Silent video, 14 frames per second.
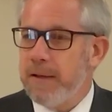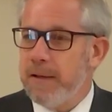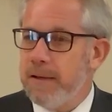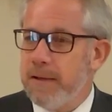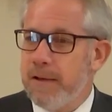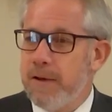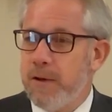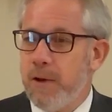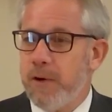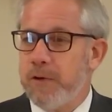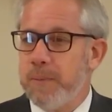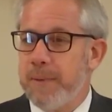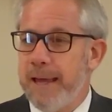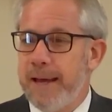Did you learn
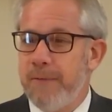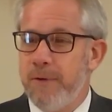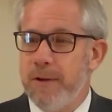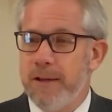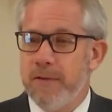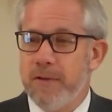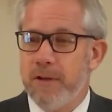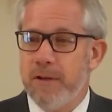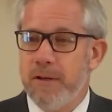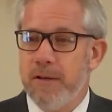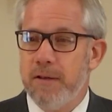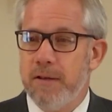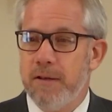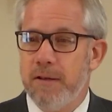some thankfulness
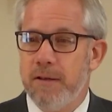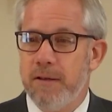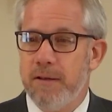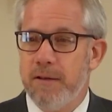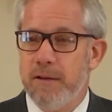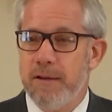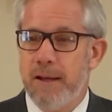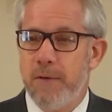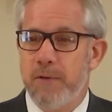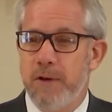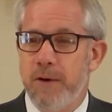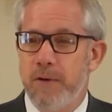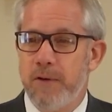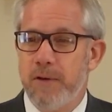
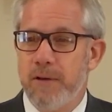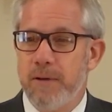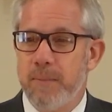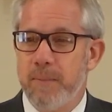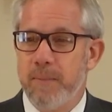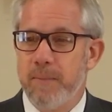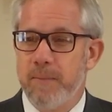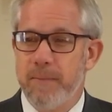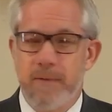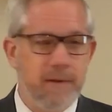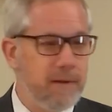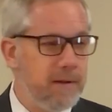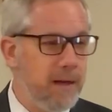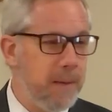downstairs?
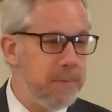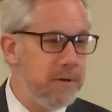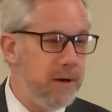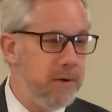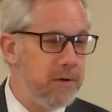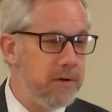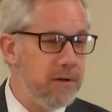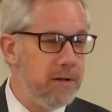Upstairs?